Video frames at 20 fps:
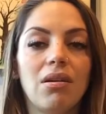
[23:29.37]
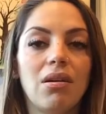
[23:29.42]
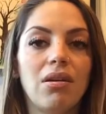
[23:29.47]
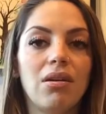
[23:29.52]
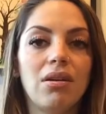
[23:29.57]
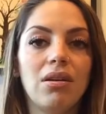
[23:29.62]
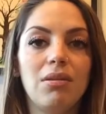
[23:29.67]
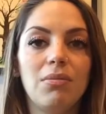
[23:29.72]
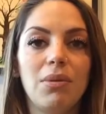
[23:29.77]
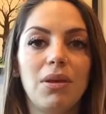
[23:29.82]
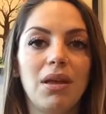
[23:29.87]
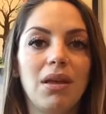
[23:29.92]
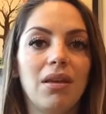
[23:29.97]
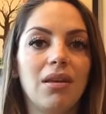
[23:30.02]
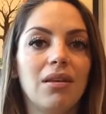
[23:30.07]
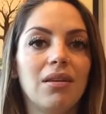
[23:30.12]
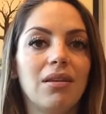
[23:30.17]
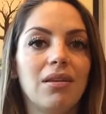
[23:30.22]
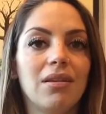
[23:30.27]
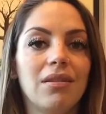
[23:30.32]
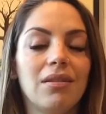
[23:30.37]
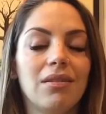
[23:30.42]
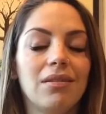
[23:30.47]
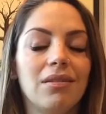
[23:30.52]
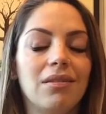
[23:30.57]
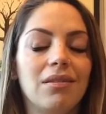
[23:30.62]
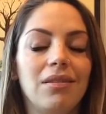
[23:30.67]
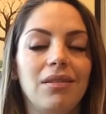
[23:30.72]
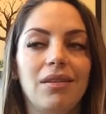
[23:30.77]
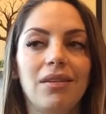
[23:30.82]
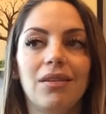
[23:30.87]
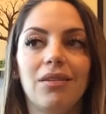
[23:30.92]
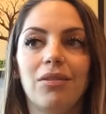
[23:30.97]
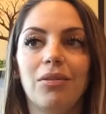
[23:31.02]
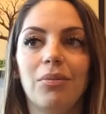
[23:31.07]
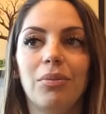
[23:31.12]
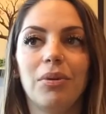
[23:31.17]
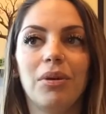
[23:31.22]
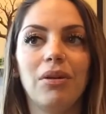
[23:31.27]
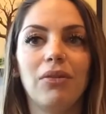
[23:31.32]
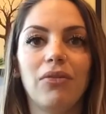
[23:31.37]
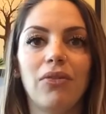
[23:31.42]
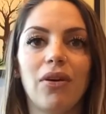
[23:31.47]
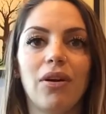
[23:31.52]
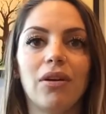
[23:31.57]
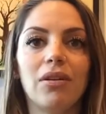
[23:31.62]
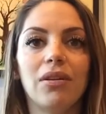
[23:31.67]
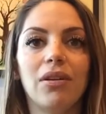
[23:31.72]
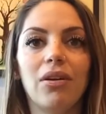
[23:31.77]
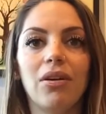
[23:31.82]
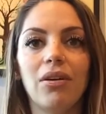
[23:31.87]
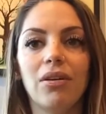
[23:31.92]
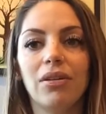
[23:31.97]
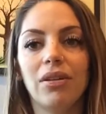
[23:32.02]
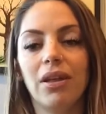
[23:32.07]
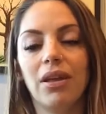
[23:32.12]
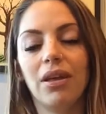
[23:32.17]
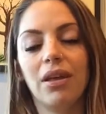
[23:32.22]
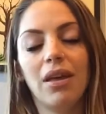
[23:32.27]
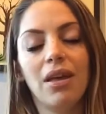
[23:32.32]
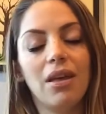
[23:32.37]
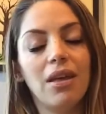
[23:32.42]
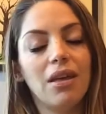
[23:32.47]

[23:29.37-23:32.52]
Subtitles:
already being, you know, pretty far along, like,